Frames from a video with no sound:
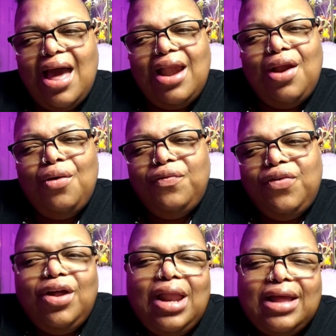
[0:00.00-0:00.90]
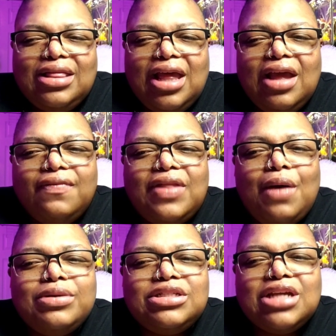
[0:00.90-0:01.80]
I don't feel like that. If
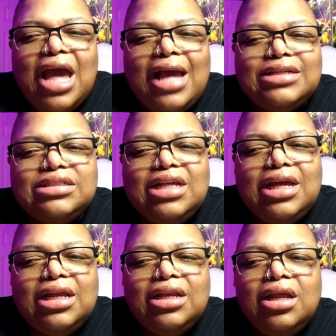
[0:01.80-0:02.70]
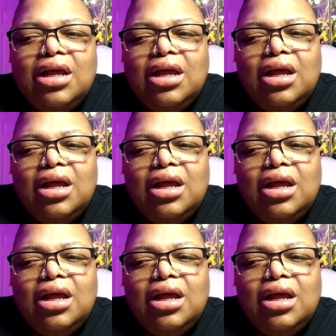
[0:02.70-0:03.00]
that was the case, then